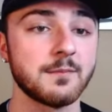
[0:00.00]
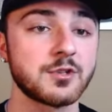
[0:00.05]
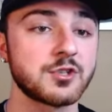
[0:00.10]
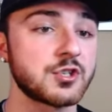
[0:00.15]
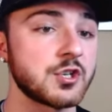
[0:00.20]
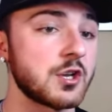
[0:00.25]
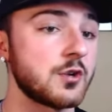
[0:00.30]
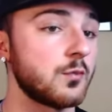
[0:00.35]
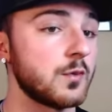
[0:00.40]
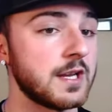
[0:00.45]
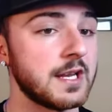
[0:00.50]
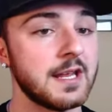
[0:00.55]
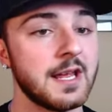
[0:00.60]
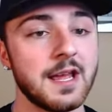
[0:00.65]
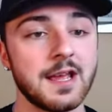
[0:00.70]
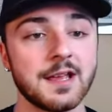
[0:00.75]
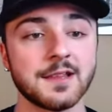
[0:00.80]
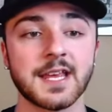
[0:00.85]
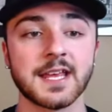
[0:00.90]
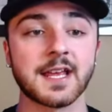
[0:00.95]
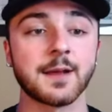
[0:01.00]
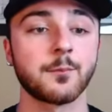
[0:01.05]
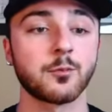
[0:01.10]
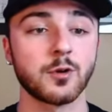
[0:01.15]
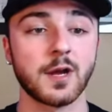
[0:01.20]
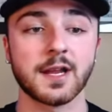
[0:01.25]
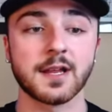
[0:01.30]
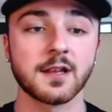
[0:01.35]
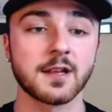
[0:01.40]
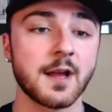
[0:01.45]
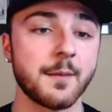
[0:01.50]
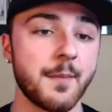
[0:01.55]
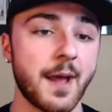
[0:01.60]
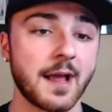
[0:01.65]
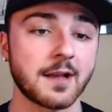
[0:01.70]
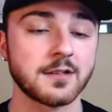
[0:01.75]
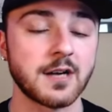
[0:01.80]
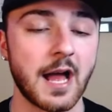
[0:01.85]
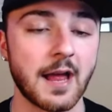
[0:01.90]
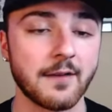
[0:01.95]
should we take a break and come
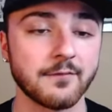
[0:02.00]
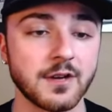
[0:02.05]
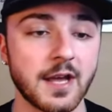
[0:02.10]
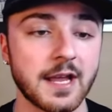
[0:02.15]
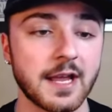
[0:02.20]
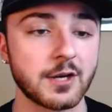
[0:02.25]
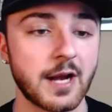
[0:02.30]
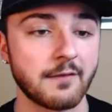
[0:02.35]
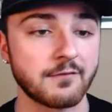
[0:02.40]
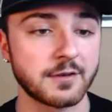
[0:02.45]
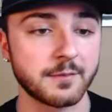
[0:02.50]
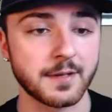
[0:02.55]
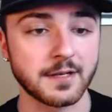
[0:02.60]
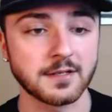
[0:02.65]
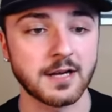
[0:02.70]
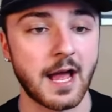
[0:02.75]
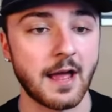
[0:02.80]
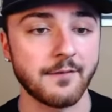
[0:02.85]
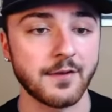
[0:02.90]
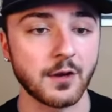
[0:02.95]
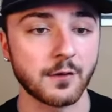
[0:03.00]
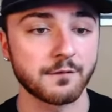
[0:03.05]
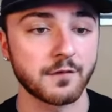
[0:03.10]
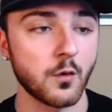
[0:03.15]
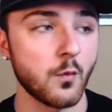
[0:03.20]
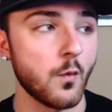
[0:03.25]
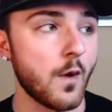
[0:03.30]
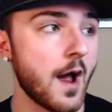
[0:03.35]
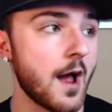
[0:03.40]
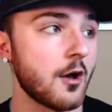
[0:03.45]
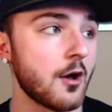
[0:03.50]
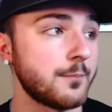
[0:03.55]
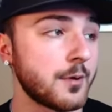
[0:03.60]
back live later after being live here for a while.